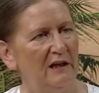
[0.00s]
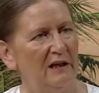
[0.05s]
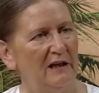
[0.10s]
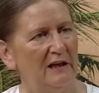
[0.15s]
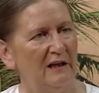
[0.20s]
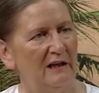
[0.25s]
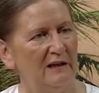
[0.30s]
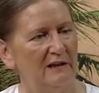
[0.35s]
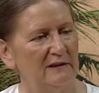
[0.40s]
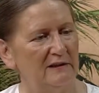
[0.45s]

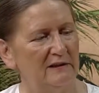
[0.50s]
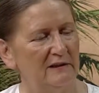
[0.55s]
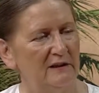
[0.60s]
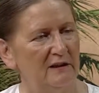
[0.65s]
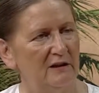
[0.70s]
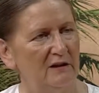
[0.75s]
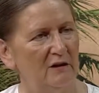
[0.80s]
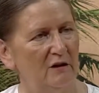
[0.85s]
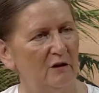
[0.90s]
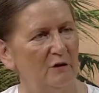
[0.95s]
and
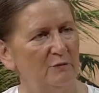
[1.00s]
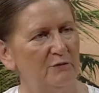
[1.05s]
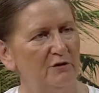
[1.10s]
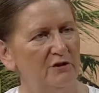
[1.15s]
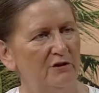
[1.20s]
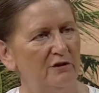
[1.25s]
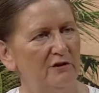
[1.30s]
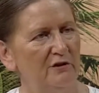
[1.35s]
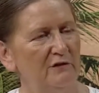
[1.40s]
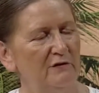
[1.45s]

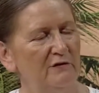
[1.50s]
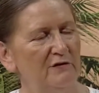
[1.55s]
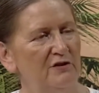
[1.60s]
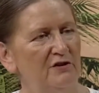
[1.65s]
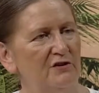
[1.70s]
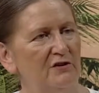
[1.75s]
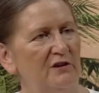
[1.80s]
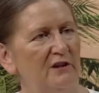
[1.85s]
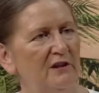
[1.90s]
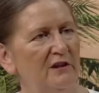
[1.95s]

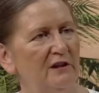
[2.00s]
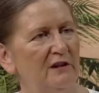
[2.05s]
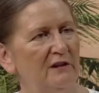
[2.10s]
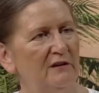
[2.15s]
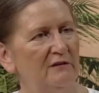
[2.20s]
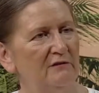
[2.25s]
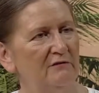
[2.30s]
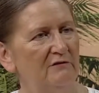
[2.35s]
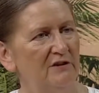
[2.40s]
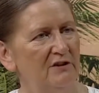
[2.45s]
observes
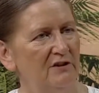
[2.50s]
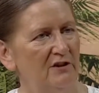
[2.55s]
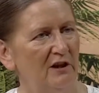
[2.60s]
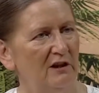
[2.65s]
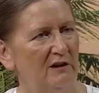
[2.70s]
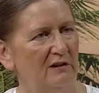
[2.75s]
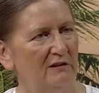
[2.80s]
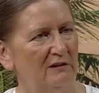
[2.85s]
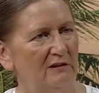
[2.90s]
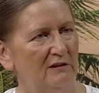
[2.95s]
the
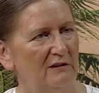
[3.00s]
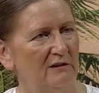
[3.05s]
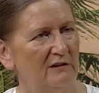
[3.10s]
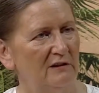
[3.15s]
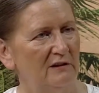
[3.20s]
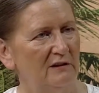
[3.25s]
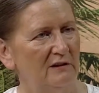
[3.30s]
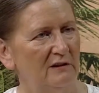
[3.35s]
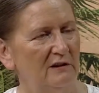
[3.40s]
result